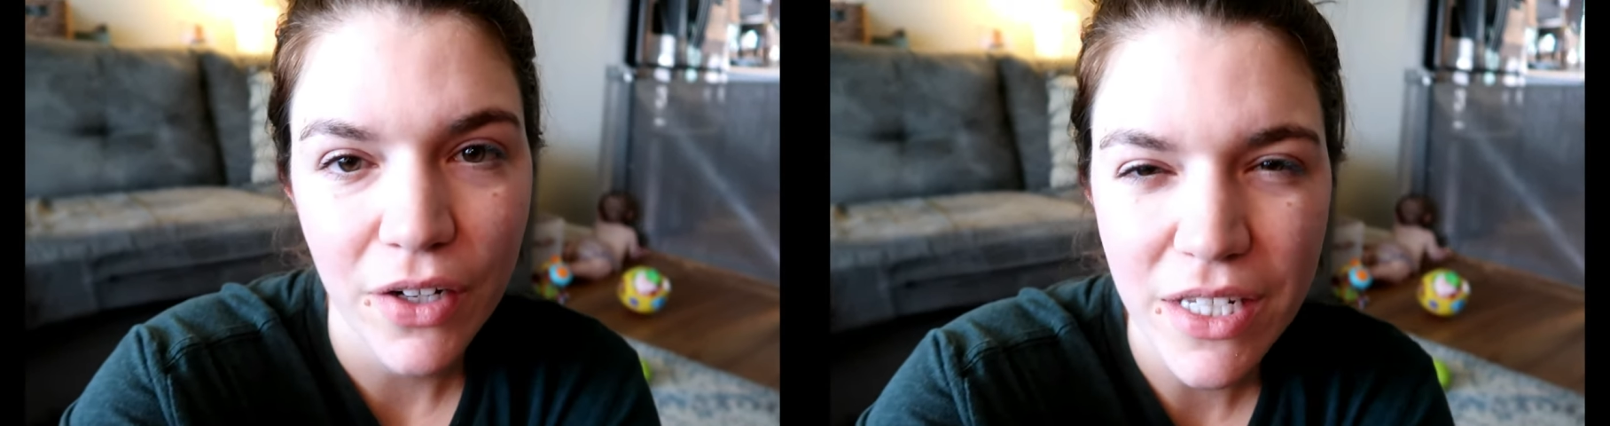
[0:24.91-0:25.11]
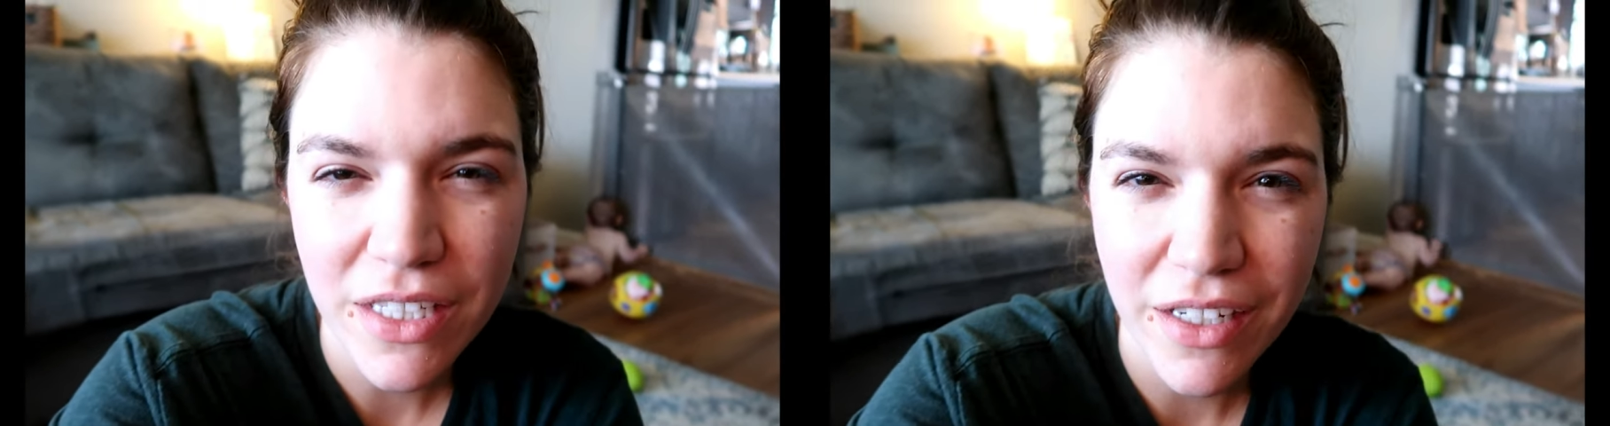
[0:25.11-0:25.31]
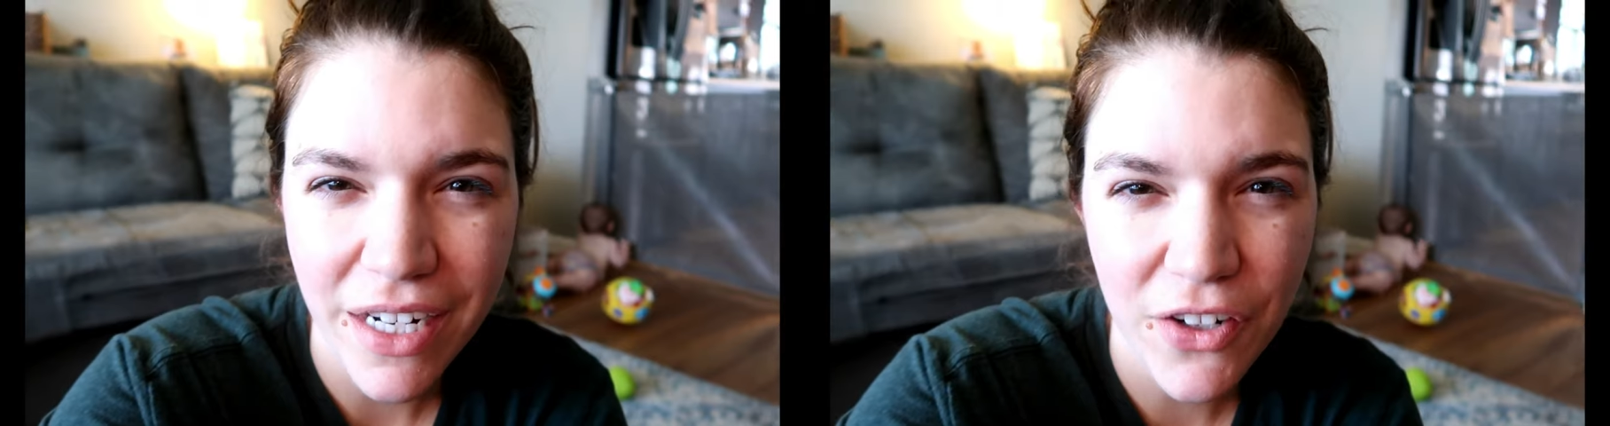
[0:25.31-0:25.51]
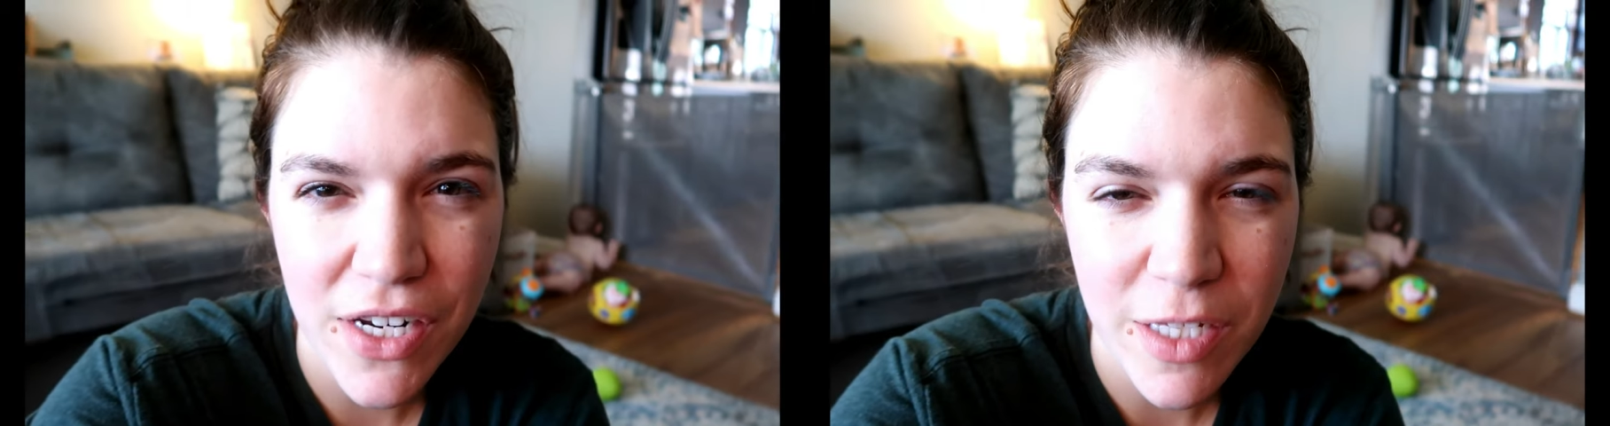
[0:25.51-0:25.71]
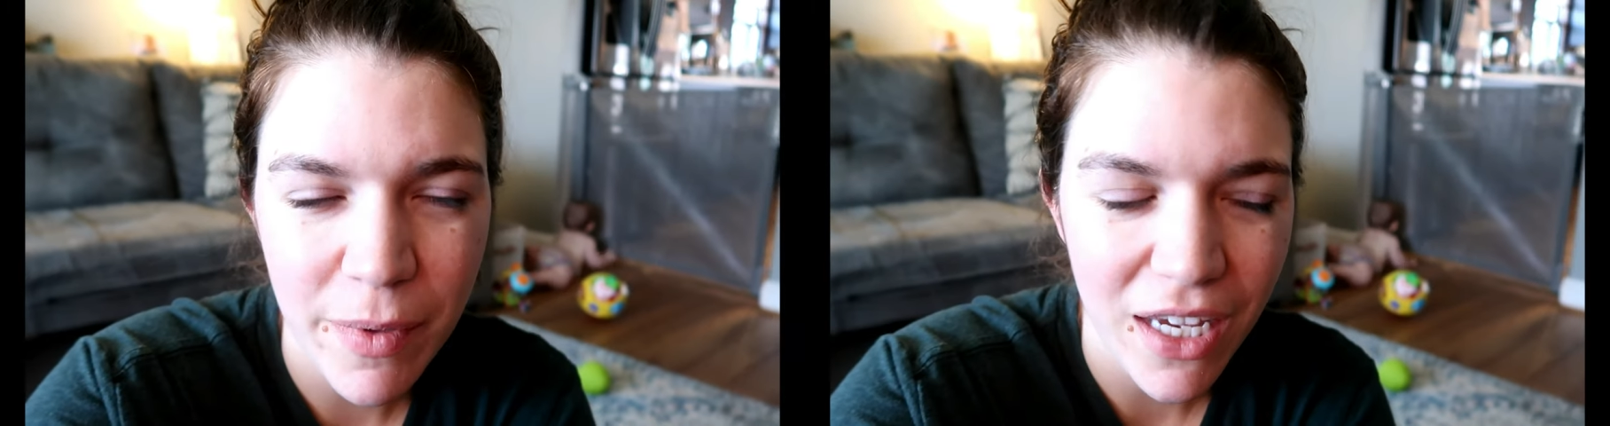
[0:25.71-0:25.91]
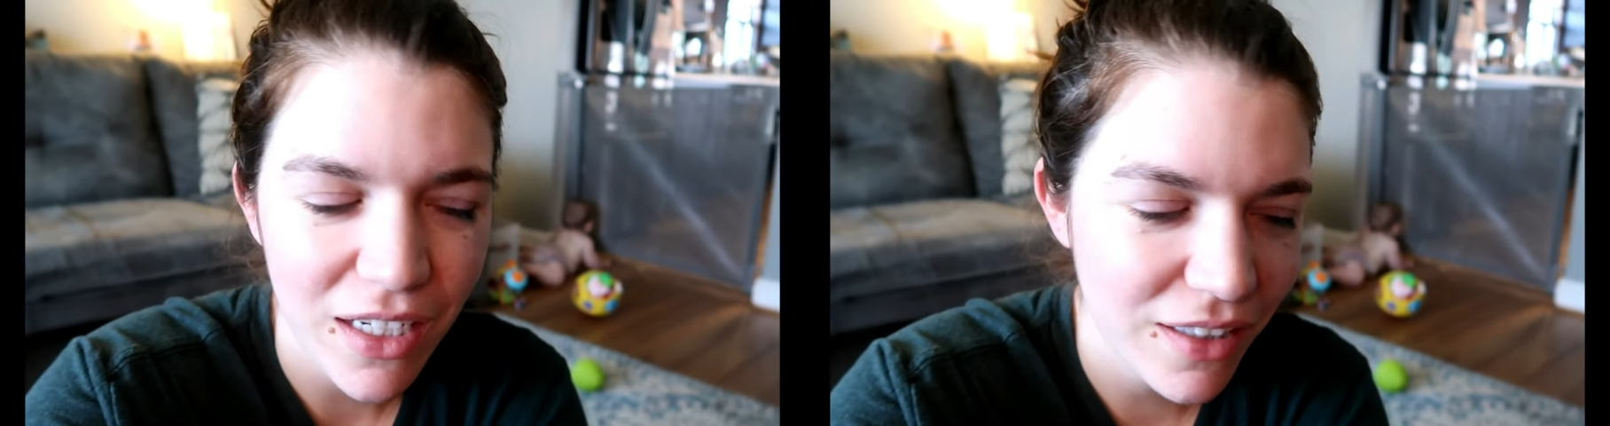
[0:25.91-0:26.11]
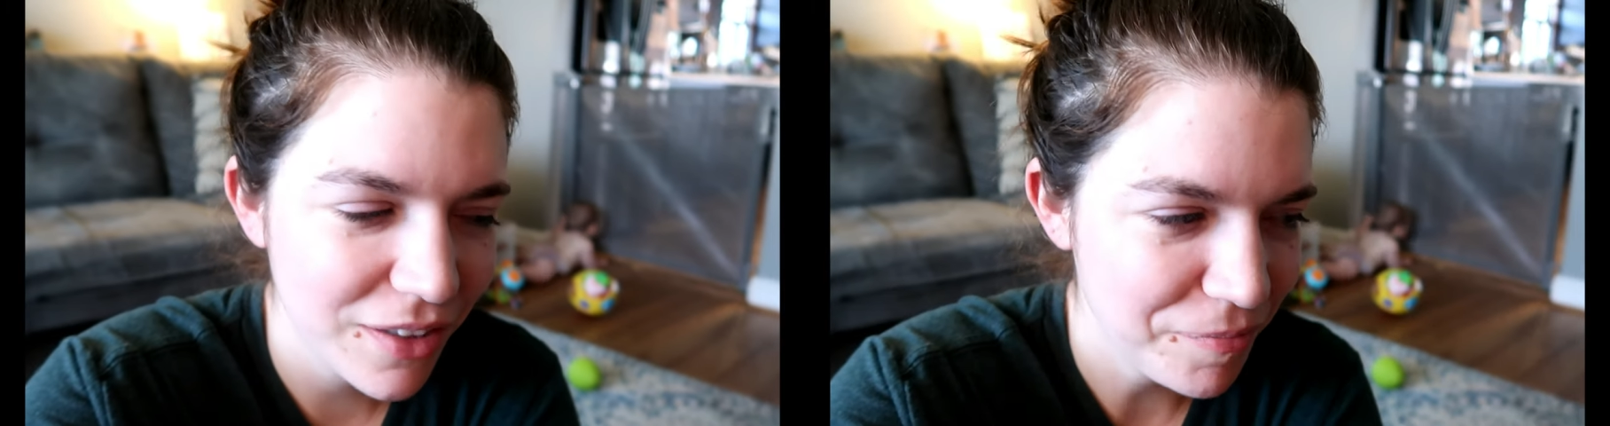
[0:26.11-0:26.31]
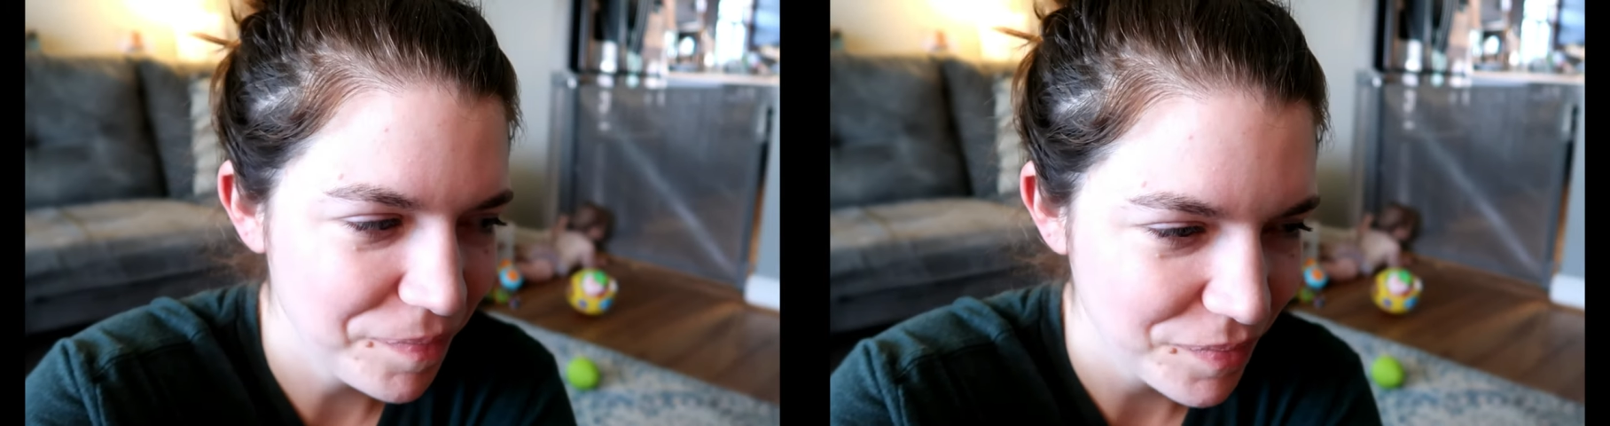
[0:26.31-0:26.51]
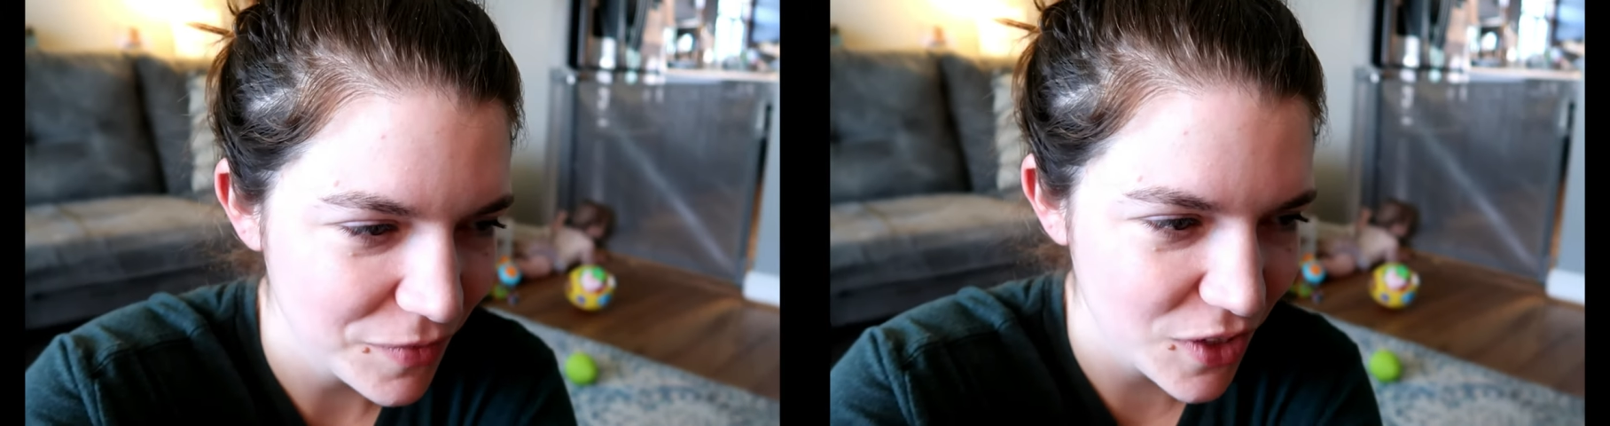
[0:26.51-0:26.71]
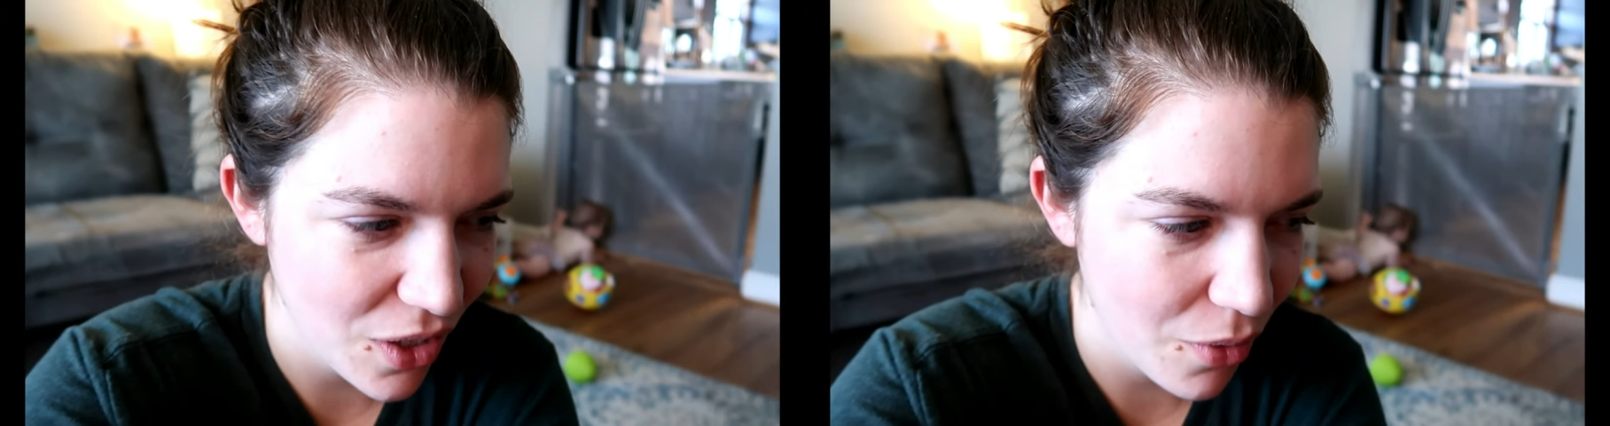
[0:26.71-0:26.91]
crazy good and crazy bad.
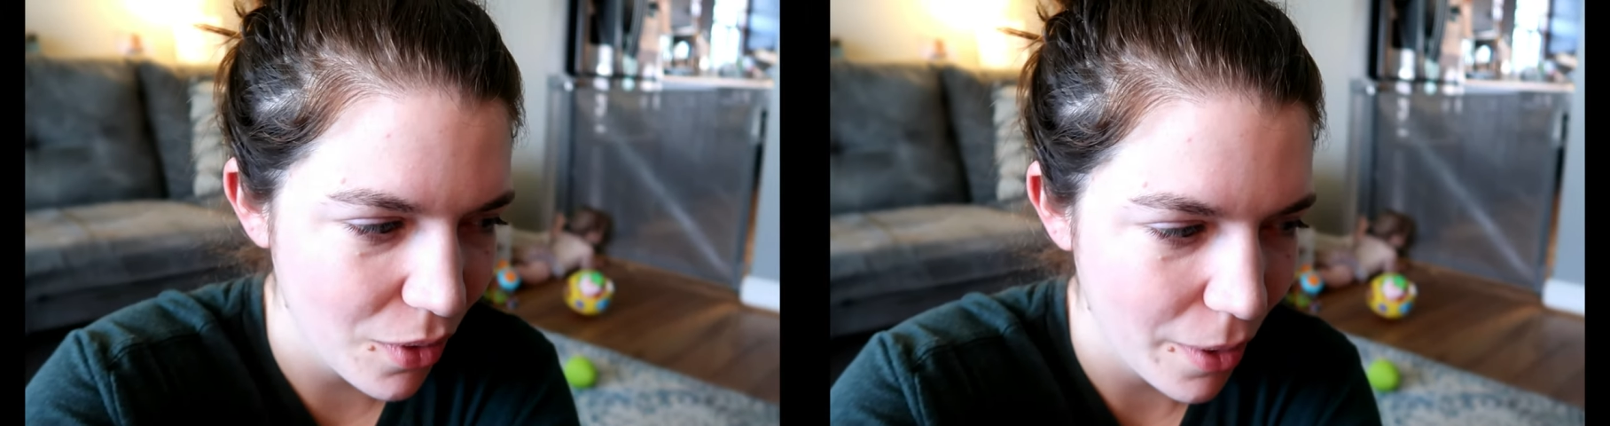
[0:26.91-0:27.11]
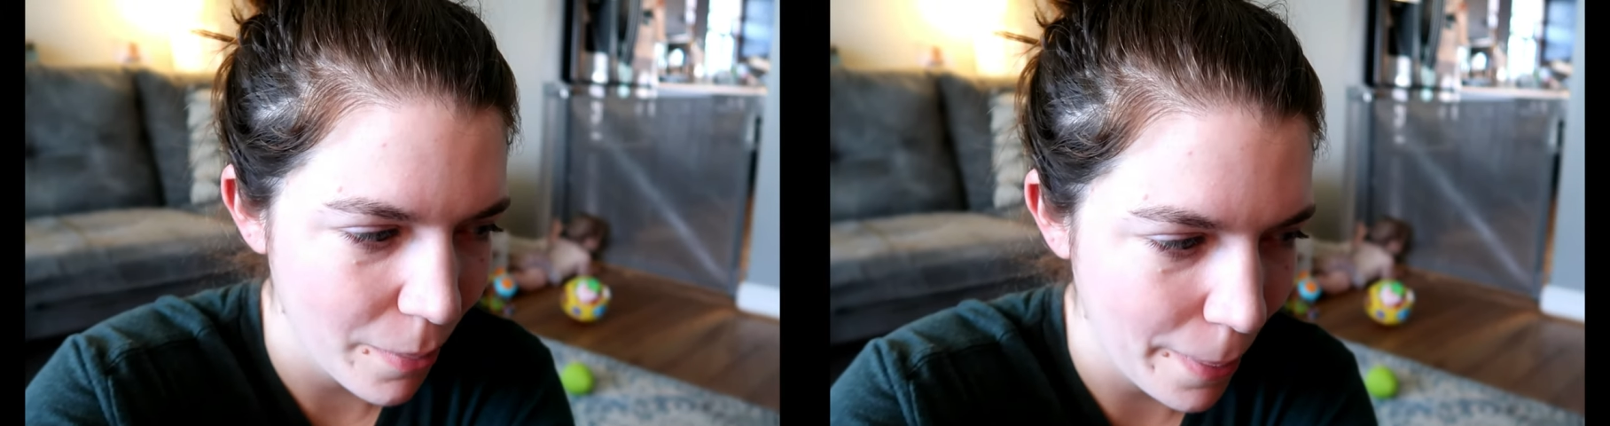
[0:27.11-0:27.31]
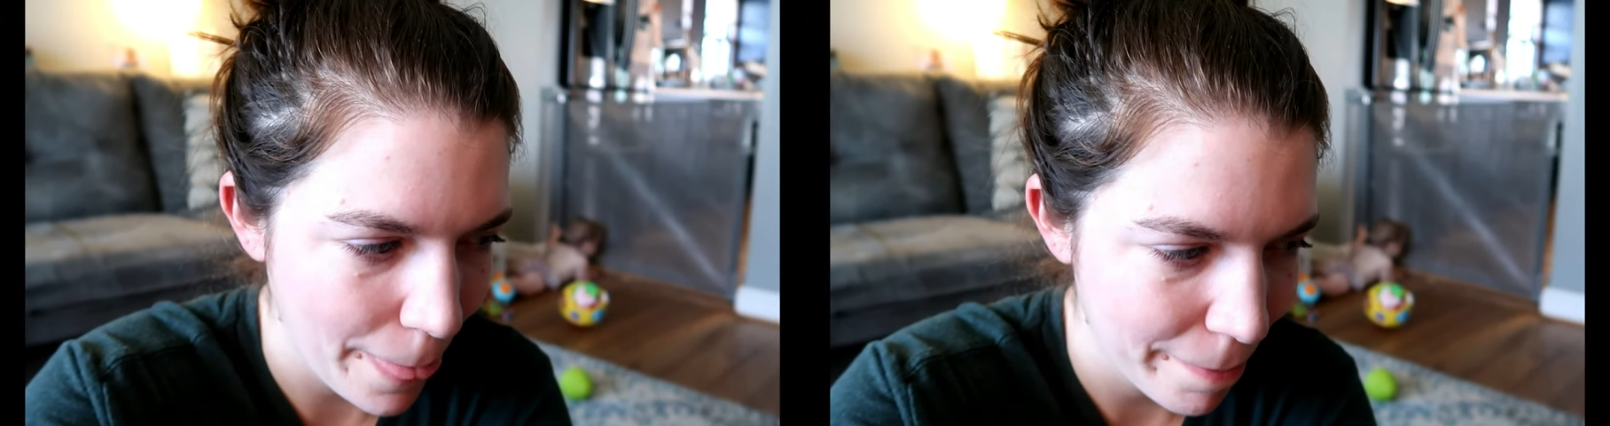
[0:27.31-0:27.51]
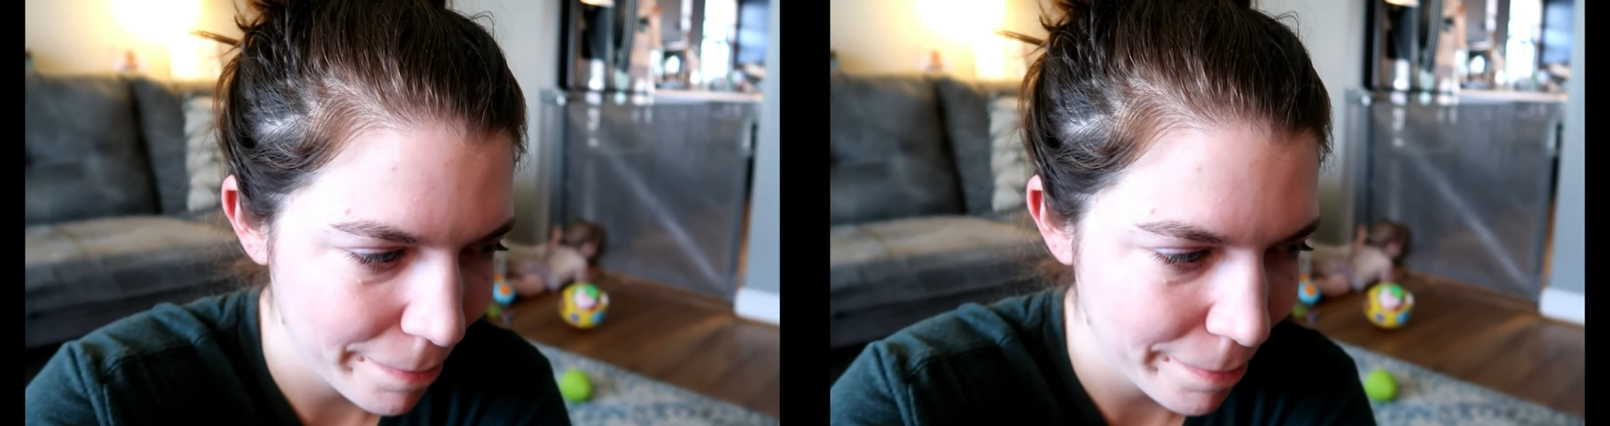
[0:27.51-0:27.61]
So, um,